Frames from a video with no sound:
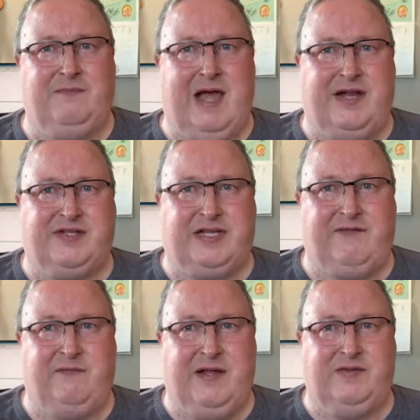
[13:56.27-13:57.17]
artists have
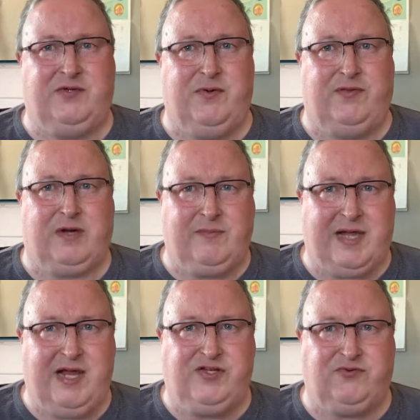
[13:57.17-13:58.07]
about 2 or 3
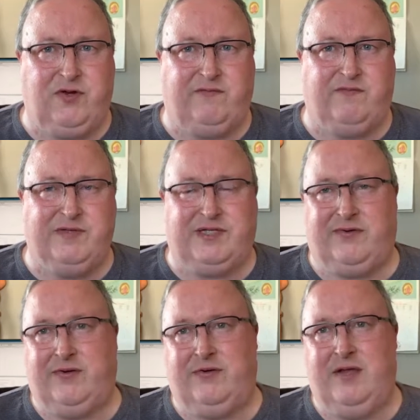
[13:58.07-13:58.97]
pages worth of
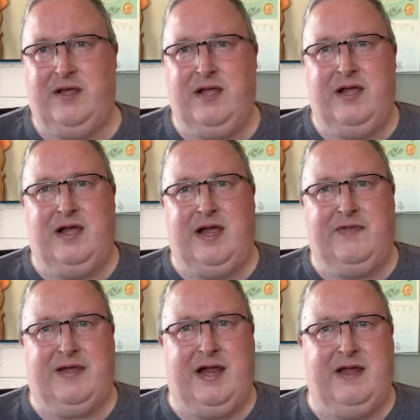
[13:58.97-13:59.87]
material.
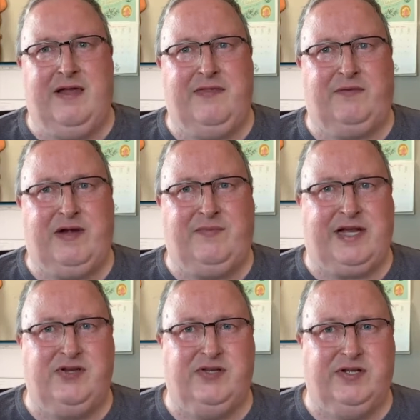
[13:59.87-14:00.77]
And the
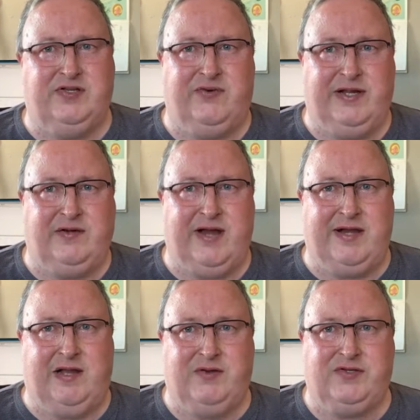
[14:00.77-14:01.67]
reproduction is really great.
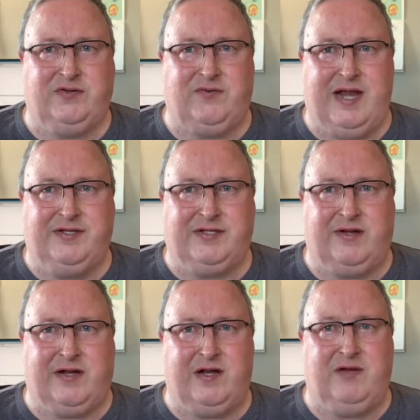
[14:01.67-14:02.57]
It looks great, so I can only